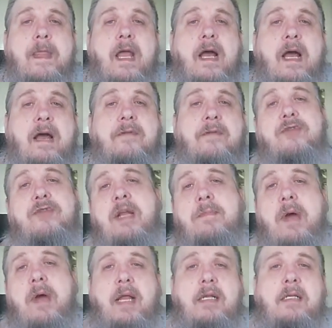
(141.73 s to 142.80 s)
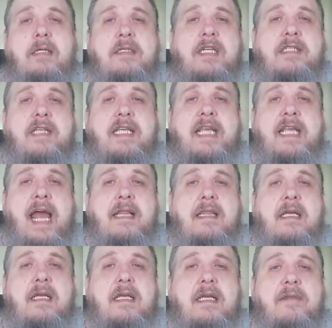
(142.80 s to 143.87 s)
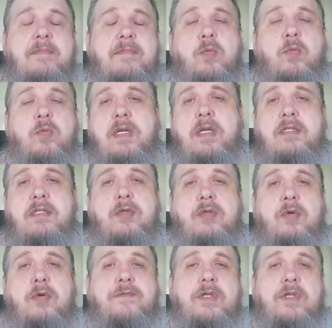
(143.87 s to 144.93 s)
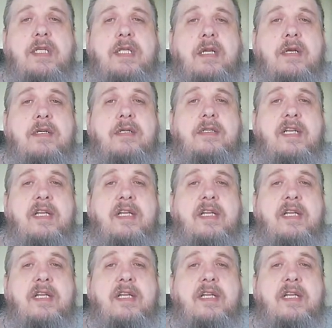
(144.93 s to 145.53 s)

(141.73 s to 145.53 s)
A friend of mine, she's a Catholic. I've been witnessing to her for years.